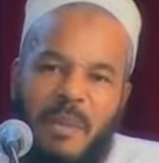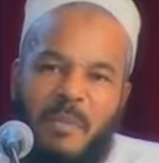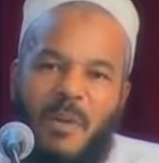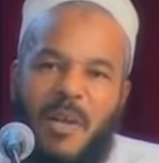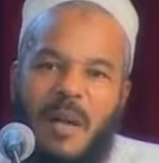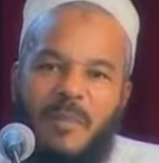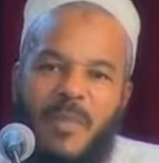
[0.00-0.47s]

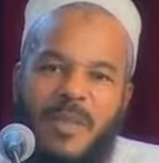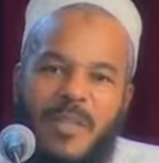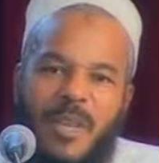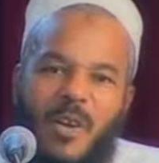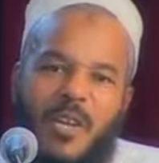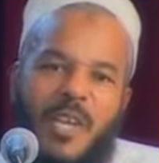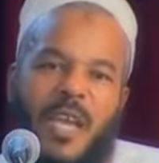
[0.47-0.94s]
People come, they
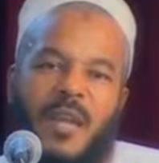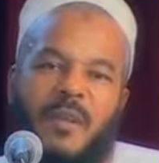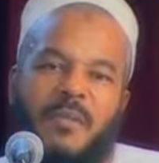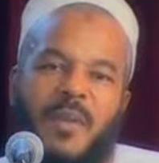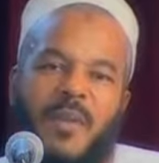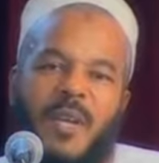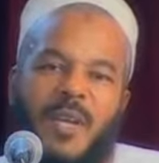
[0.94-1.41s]
say,
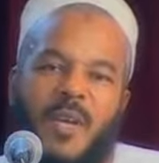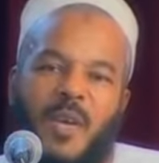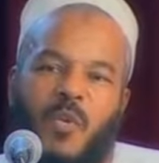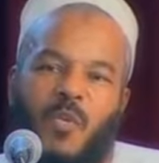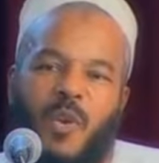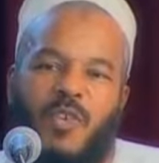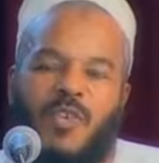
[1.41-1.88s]
okay,
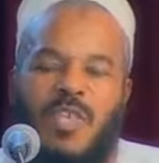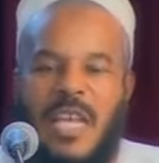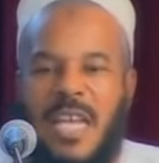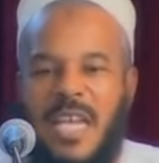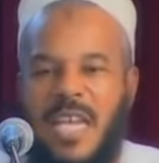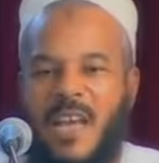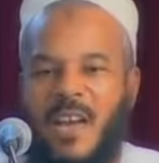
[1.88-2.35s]
we're
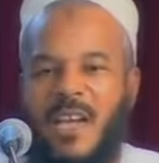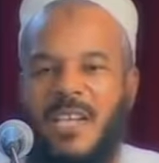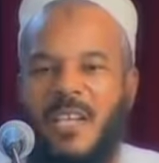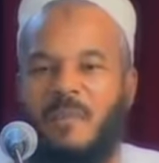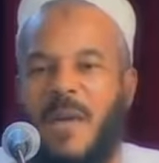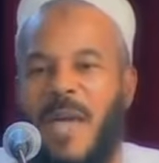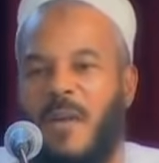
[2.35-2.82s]
studying here
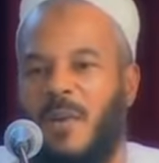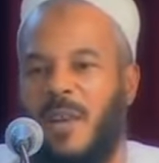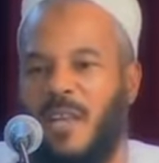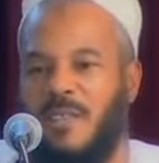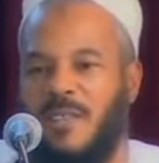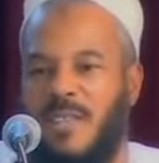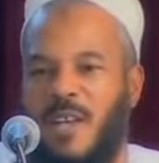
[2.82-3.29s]
in Dubai.
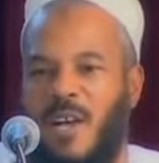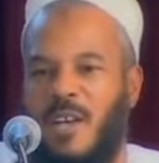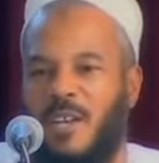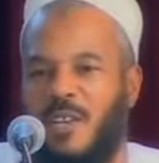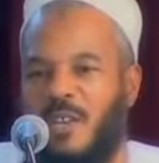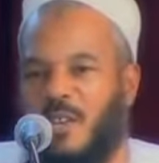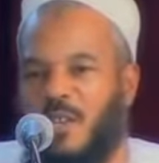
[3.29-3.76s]
We're listening
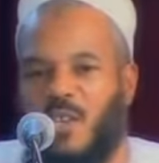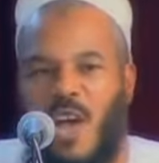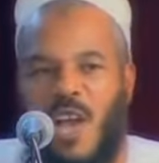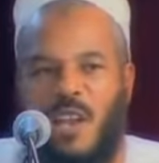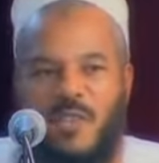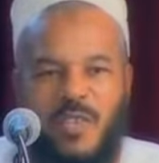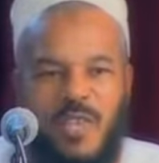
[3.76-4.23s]
under the
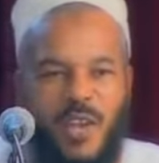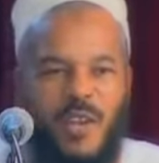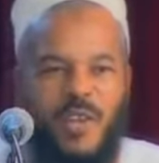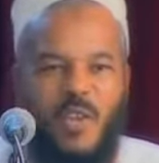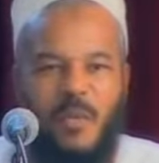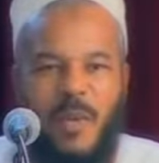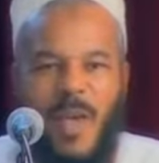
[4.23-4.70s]
scholars
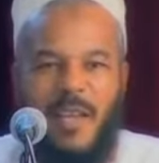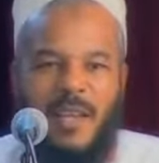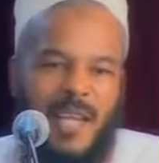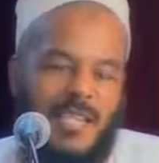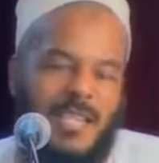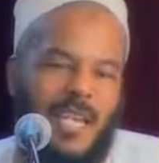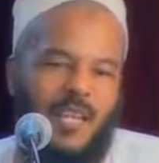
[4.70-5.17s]
here in Dubai
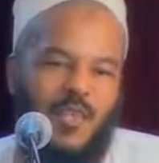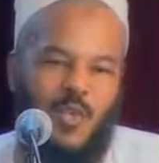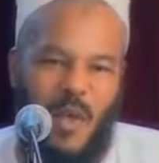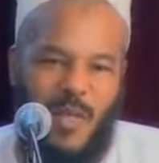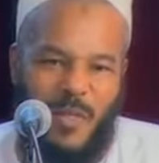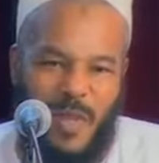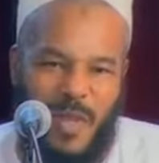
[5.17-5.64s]
and they tell
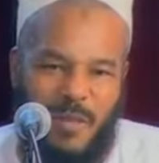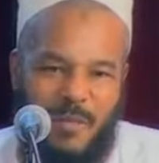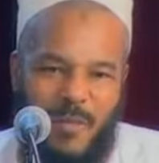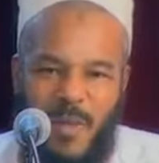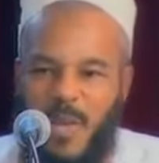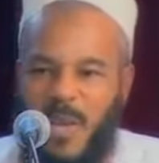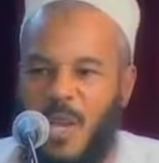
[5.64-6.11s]
us one thing.
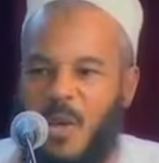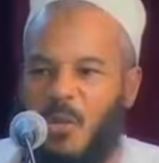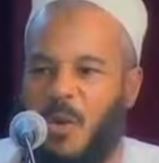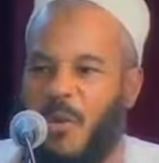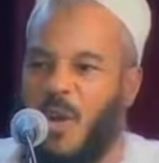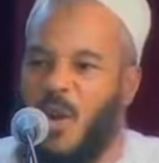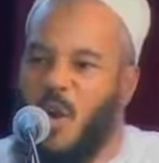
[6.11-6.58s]

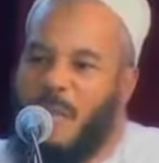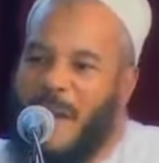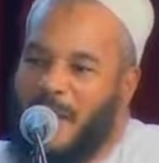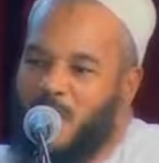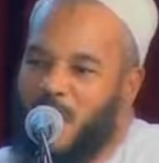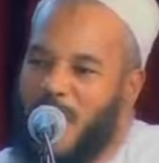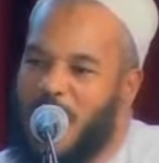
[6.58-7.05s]
When we go
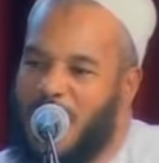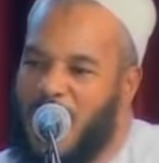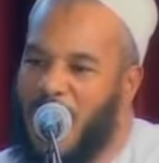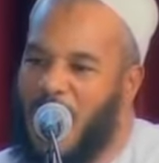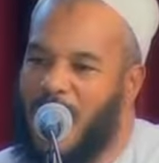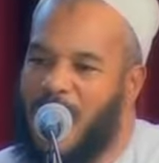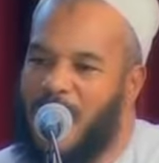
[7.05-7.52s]
back to
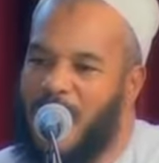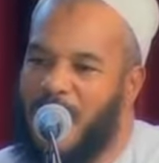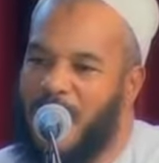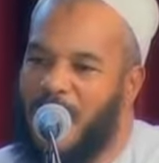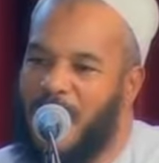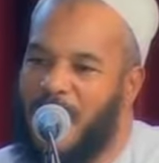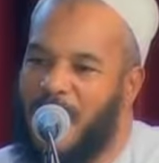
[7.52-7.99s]
India,
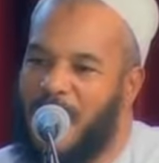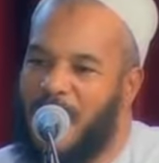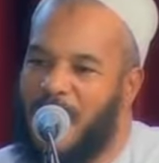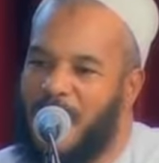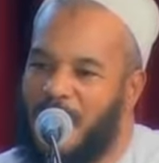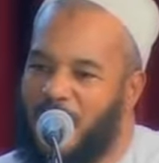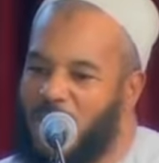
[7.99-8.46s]

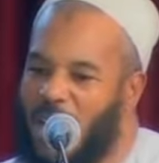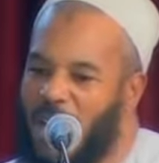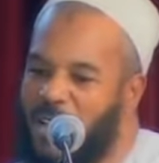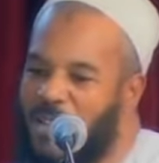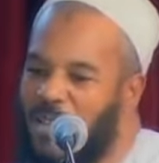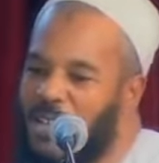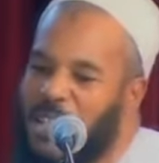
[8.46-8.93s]
the
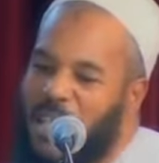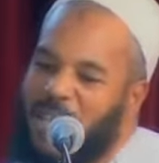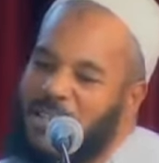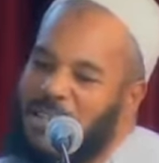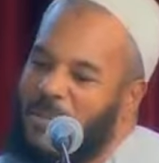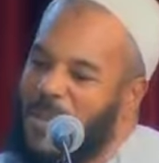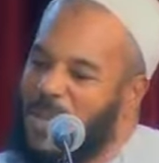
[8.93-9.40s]
scholars there
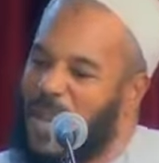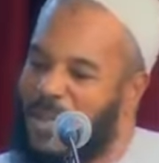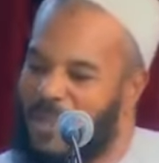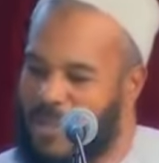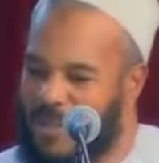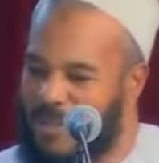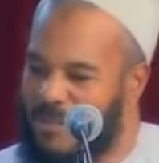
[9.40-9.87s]
tell us something
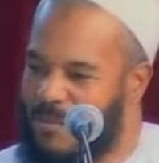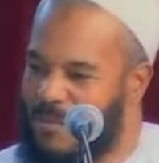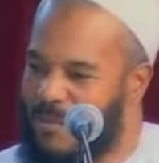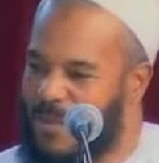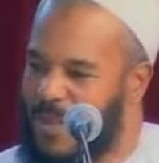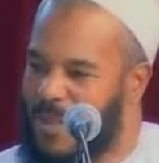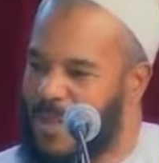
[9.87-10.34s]
else.
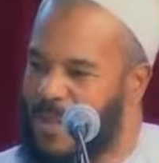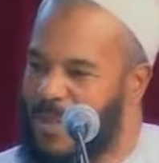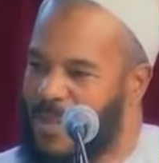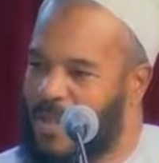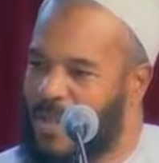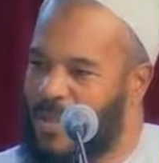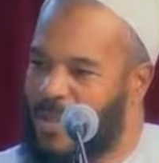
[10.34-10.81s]

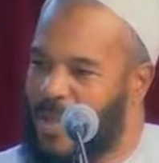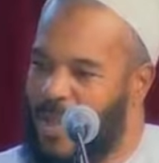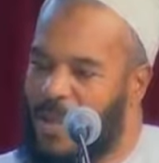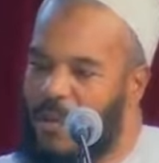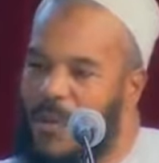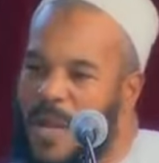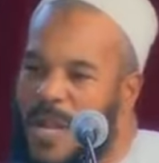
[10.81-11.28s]

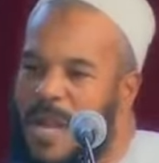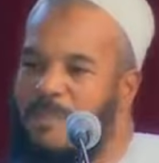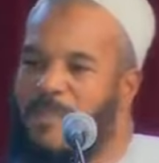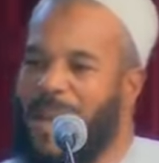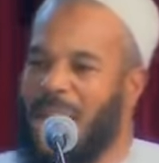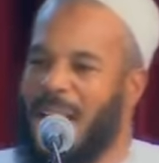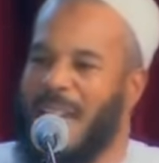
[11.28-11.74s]
And then when we
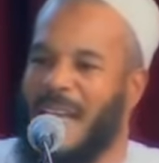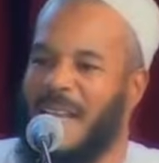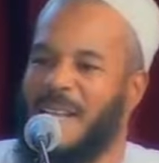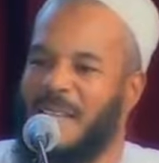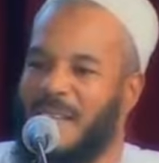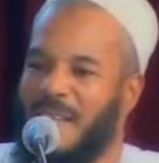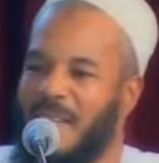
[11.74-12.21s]
come back
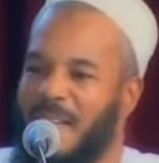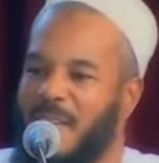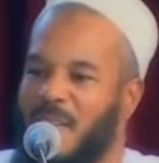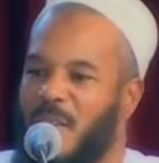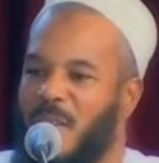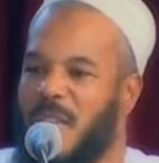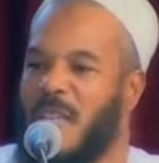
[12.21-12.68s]
again,
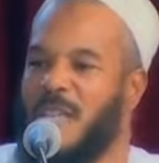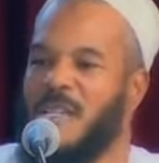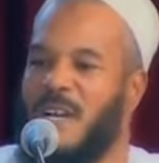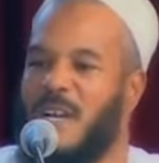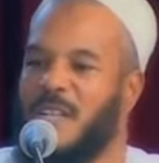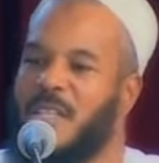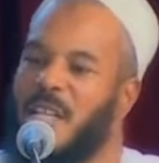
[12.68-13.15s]
those
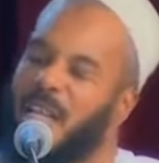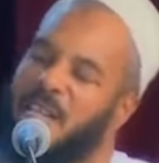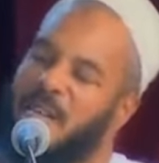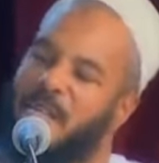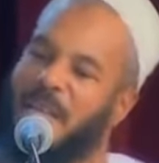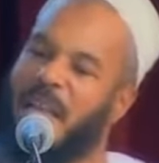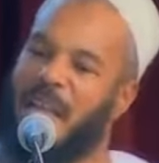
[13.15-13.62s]
other scholars tell
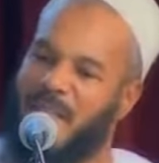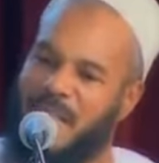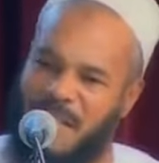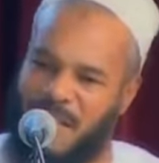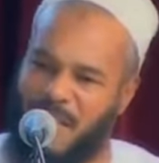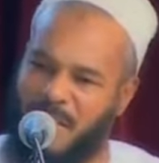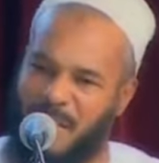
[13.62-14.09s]
us something
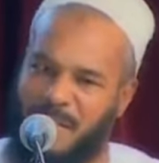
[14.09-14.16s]
else.